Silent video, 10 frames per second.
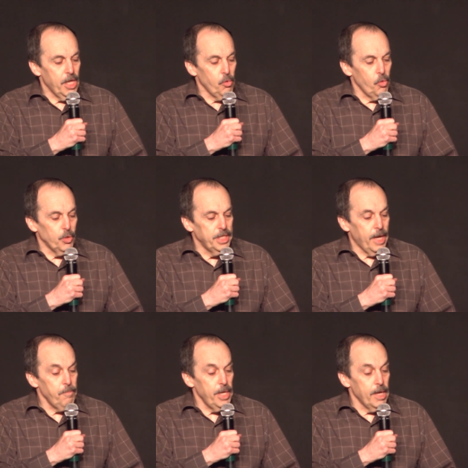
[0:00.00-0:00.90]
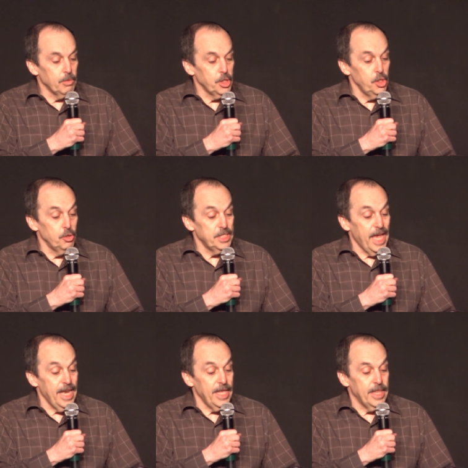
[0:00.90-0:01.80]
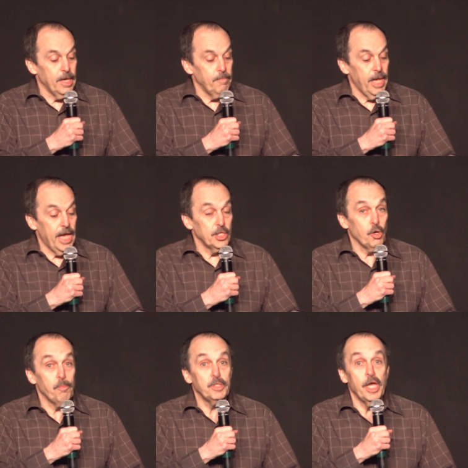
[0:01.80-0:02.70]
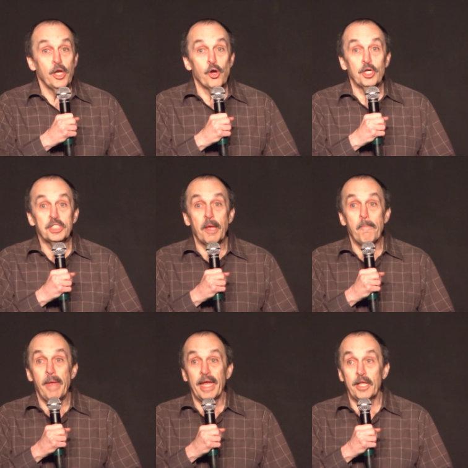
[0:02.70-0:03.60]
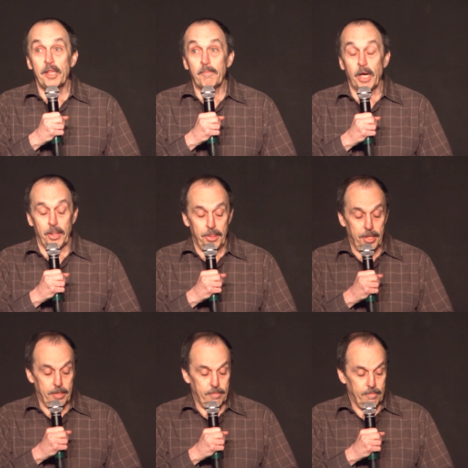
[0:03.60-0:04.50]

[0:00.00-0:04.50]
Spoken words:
that we will not be able to use any of them as our Playgirl's Man of the Month.